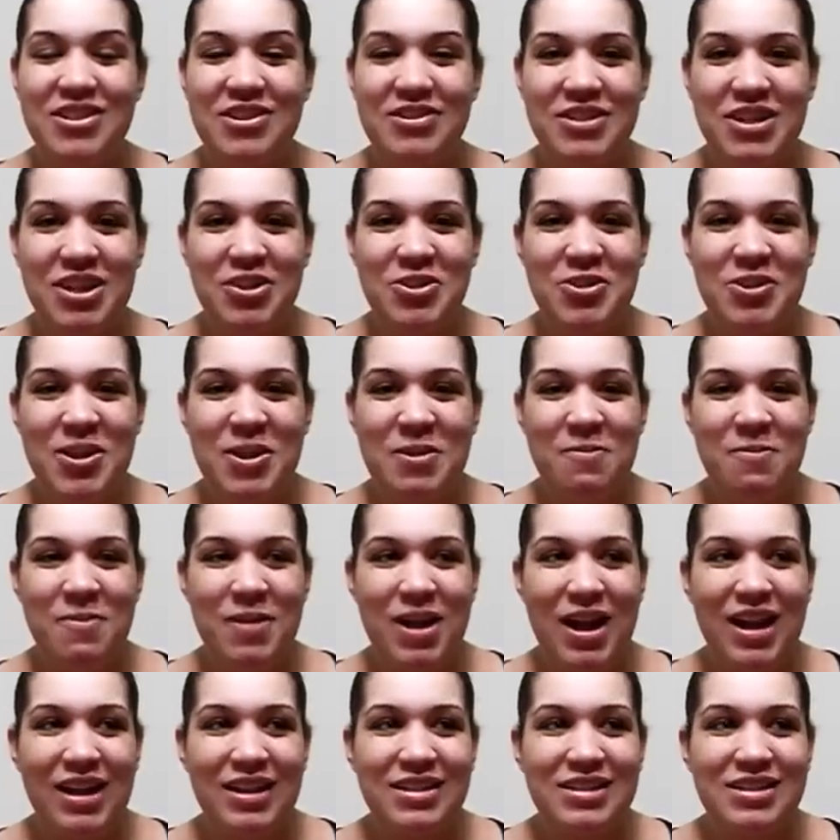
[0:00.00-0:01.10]
And I was like, should I
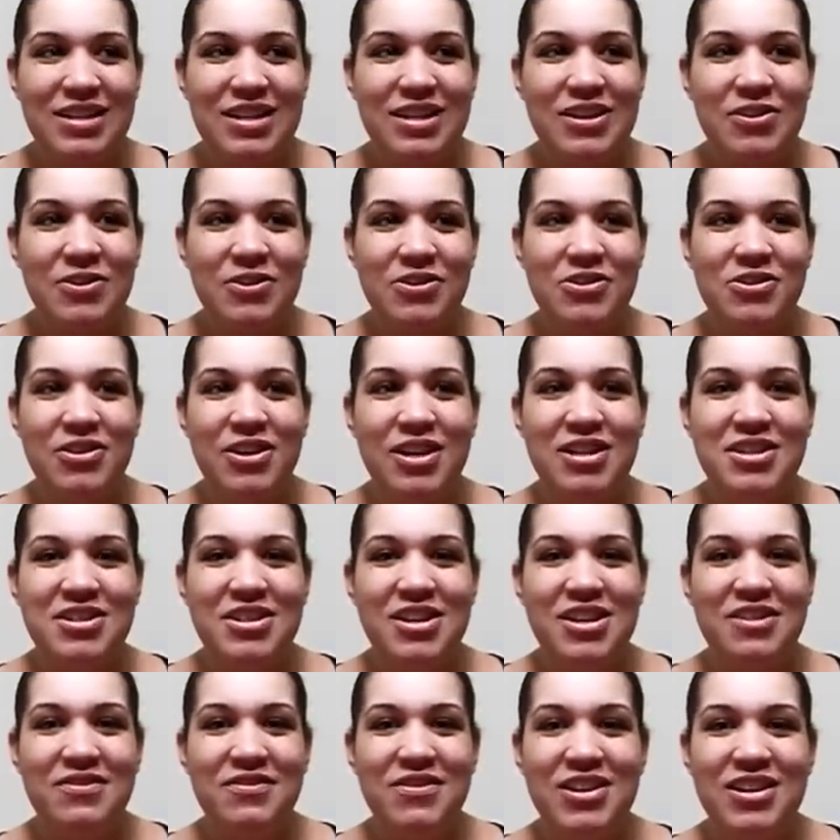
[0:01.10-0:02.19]
wax it or should I
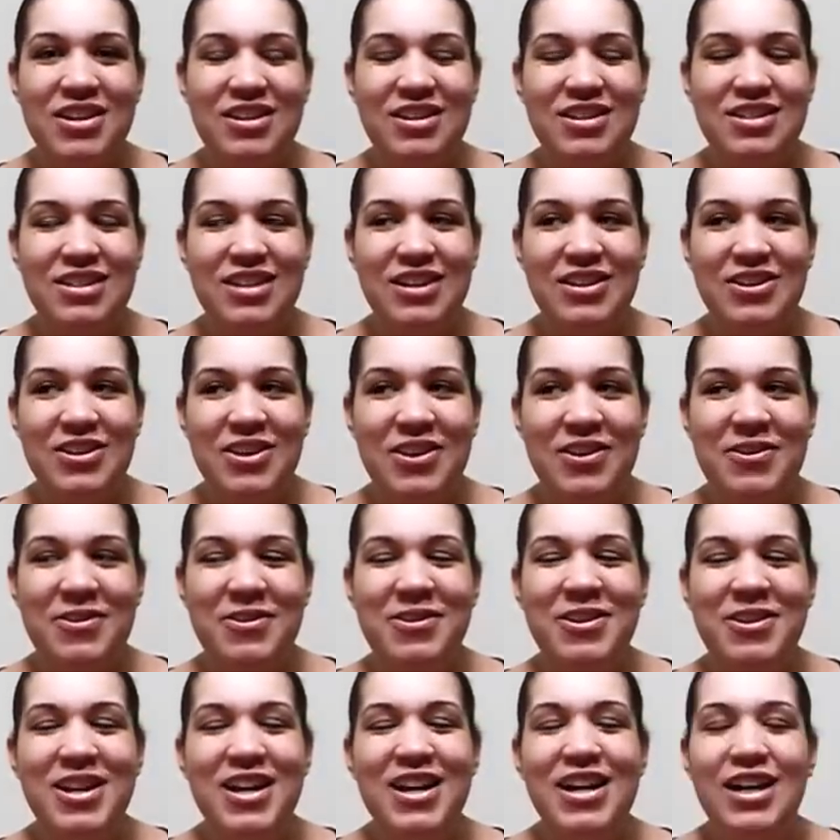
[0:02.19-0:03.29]
shave it? And he's like, no.